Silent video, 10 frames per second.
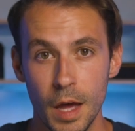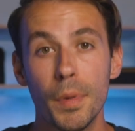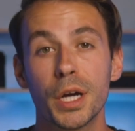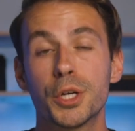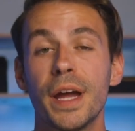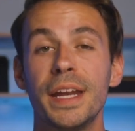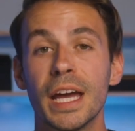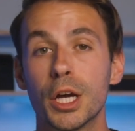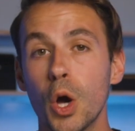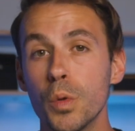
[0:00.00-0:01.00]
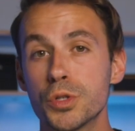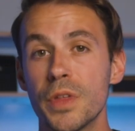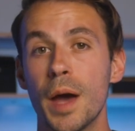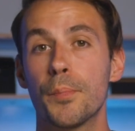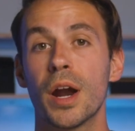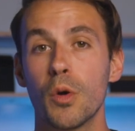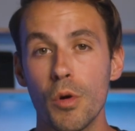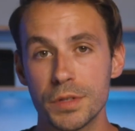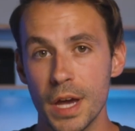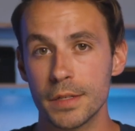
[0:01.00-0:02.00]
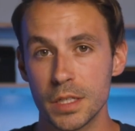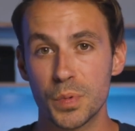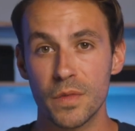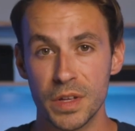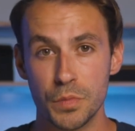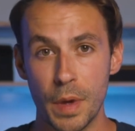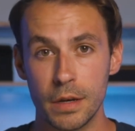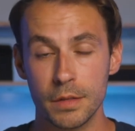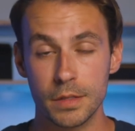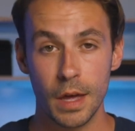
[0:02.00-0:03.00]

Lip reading: but creating a culture that prioritizes preventive maintenance